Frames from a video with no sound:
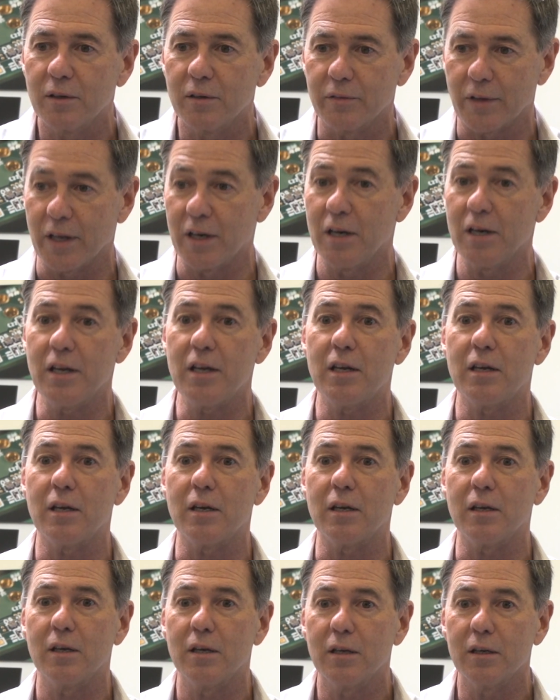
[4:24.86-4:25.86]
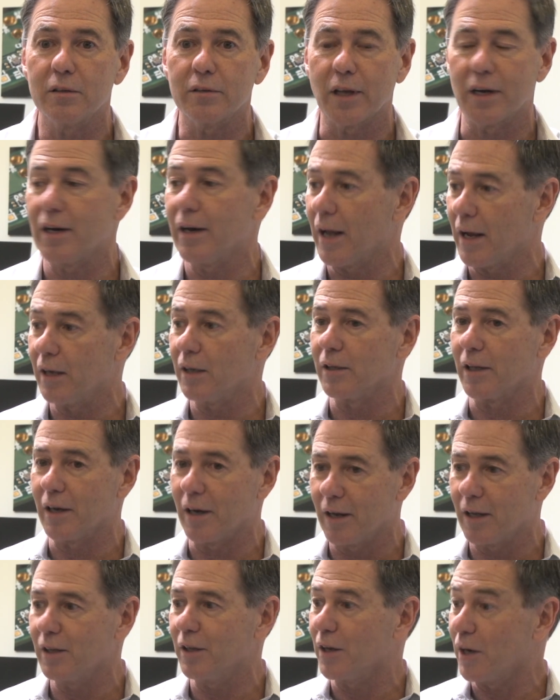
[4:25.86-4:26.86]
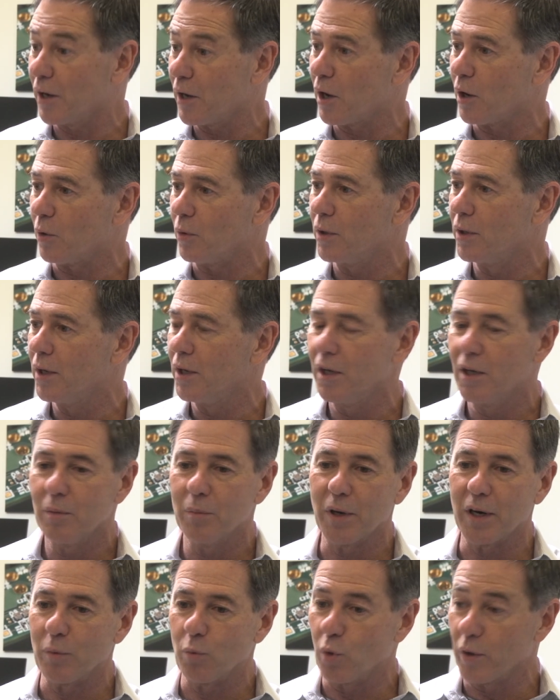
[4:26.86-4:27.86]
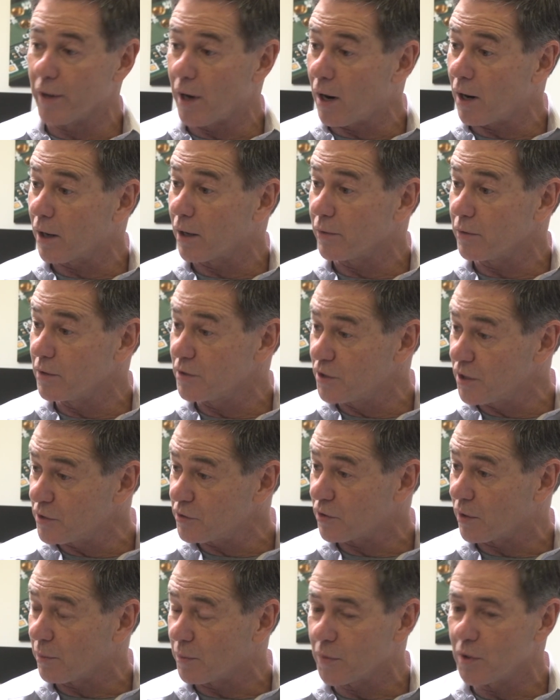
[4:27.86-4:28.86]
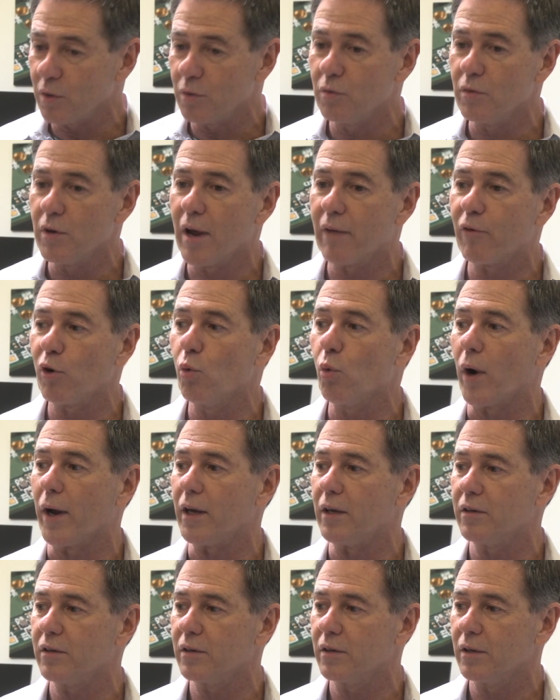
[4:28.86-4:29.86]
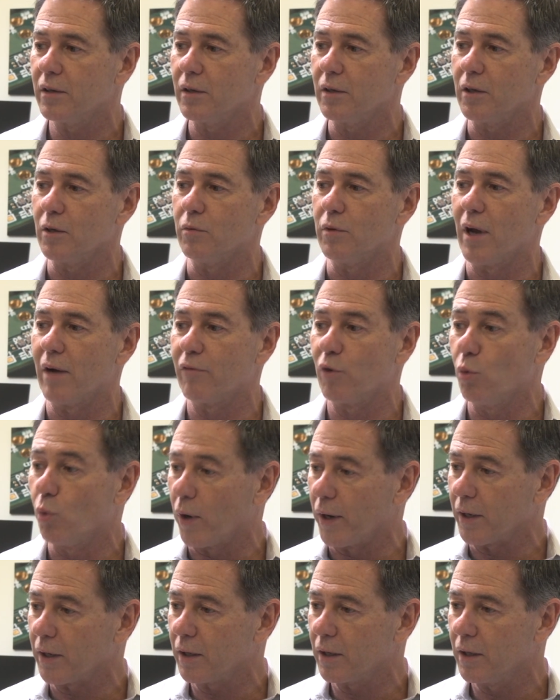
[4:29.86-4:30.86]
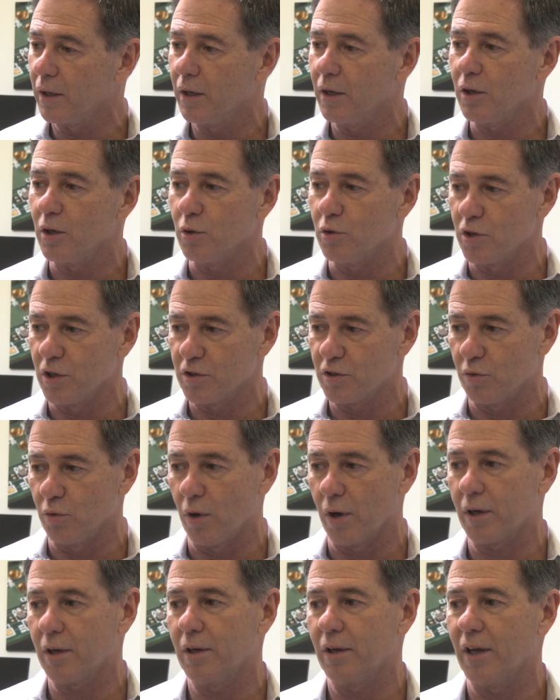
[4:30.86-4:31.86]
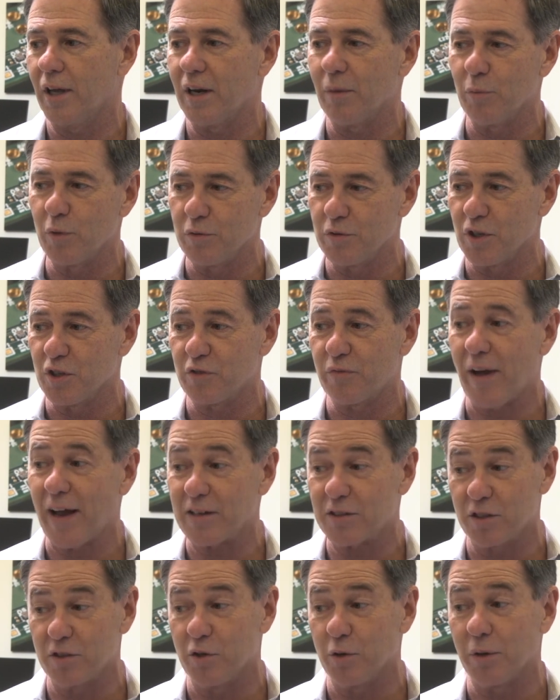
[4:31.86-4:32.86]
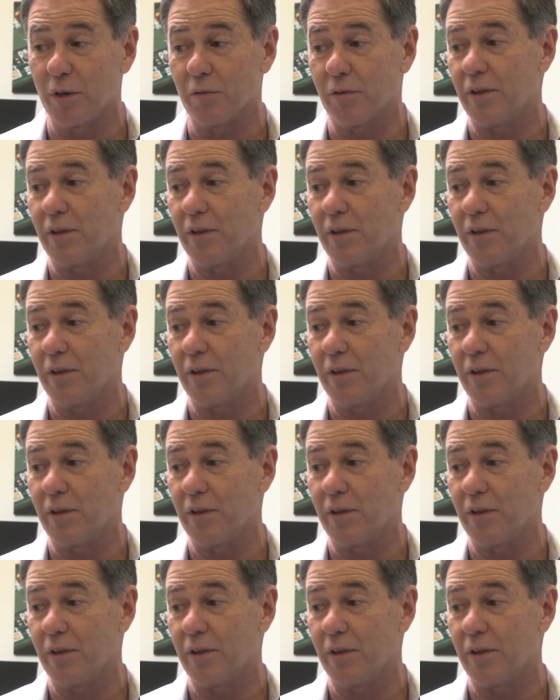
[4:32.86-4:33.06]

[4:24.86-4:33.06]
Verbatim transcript: Then an E, then an L, and an L, and an O. But with our system, you'd never wait, you never wink, you just look, and it moves as fast as you can